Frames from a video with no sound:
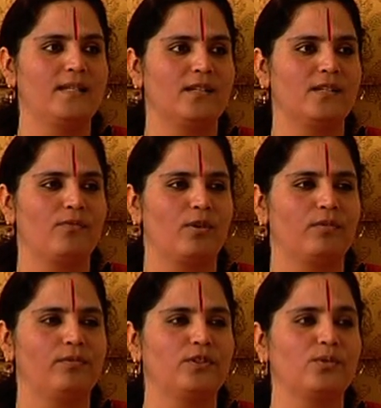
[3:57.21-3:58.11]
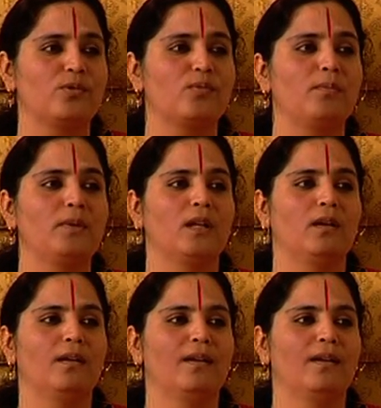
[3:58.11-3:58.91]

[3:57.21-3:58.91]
it is for a fish to swim then.